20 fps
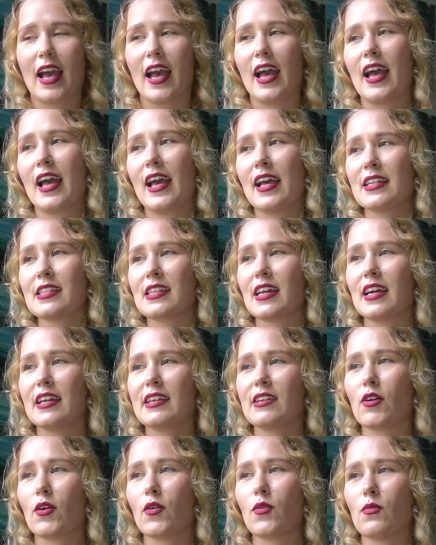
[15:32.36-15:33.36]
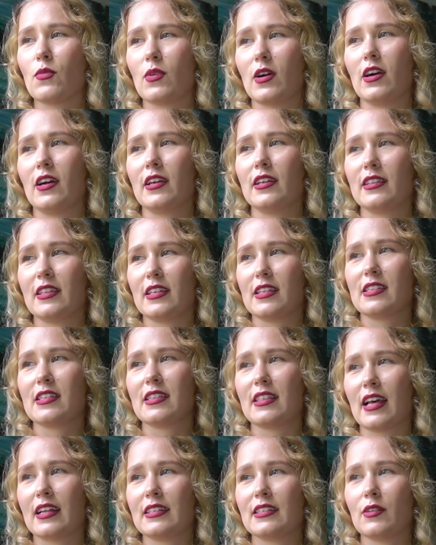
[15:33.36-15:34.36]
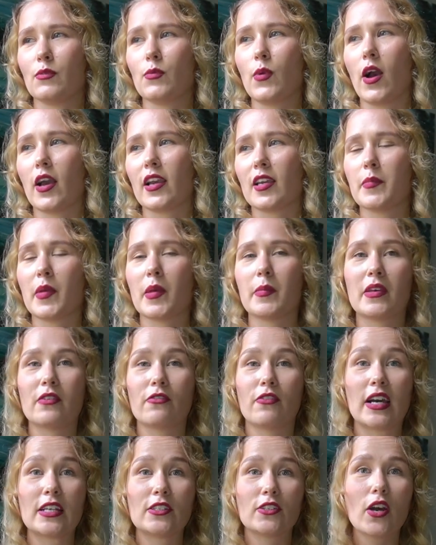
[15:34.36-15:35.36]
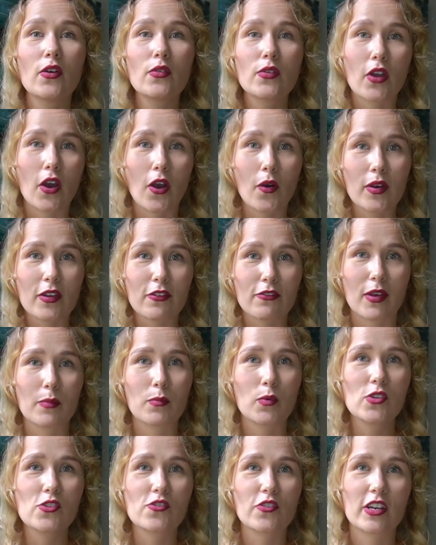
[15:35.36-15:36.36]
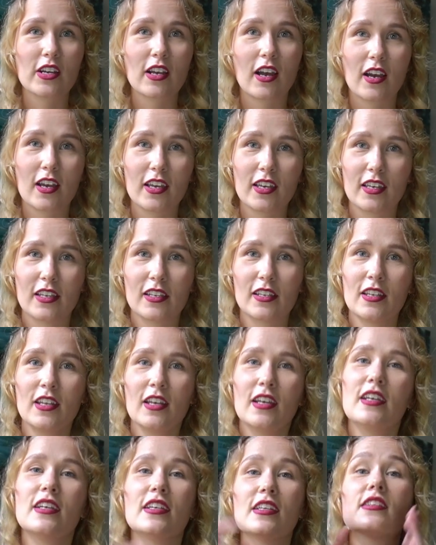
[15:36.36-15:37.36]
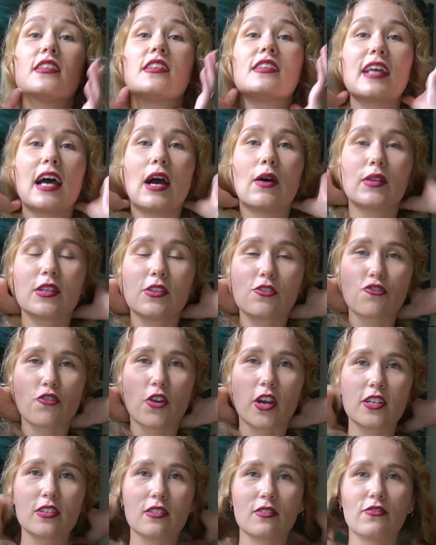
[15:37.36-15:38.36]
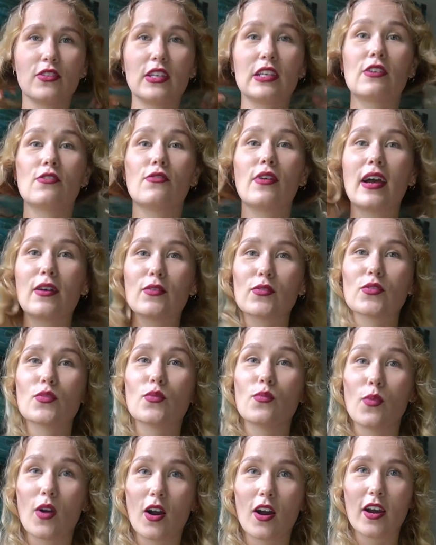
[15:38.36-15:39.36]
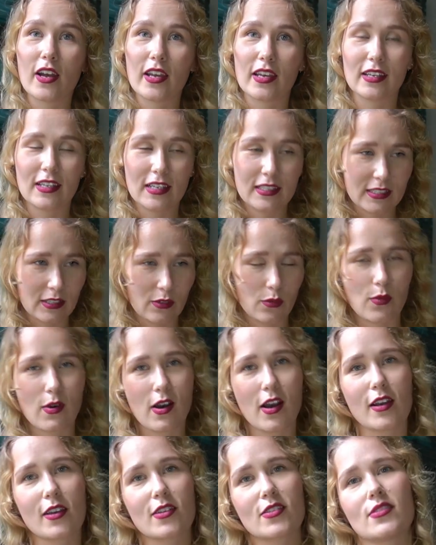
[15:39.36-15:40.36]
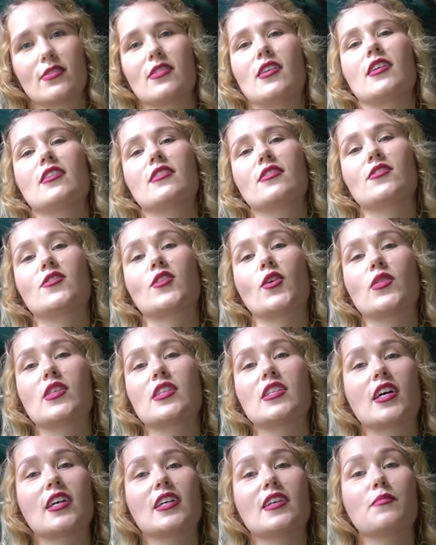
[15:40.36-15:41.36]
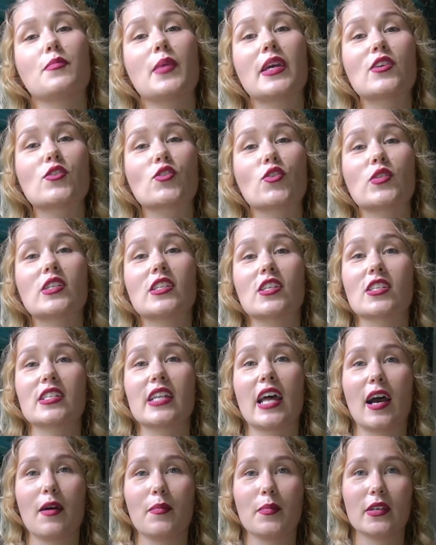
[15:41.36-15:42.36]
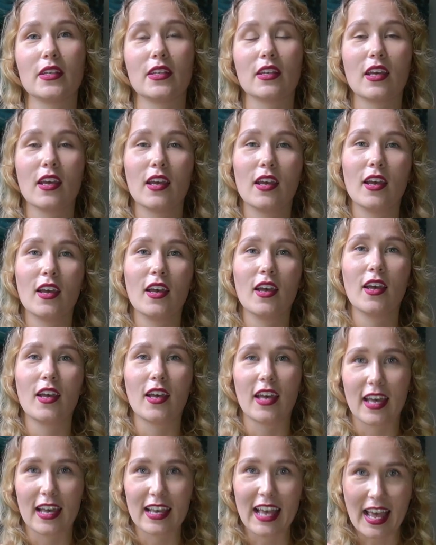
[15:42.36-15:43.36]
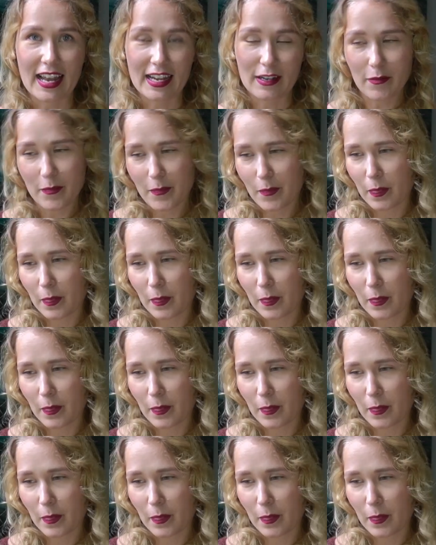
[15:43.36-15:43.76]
and I know why this and that didn't work. Maybe if I don't know, if I'm wondering, I can sit down and try to figure out why it didn't work, so that I can make sure it doesn't happen again.